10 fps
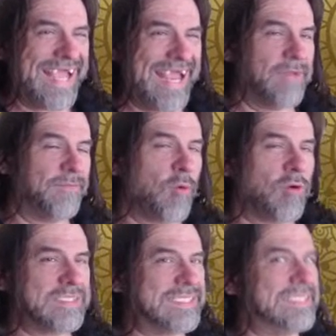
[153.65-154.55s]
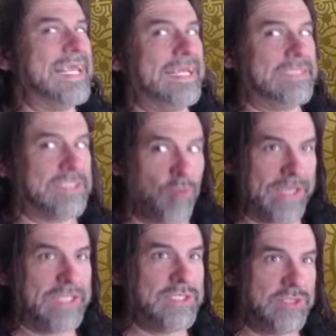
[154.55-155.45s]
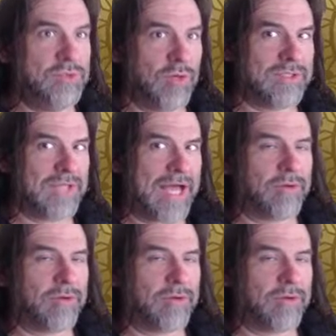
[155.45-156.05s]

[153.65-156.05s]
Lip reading: And of course, it's going to allow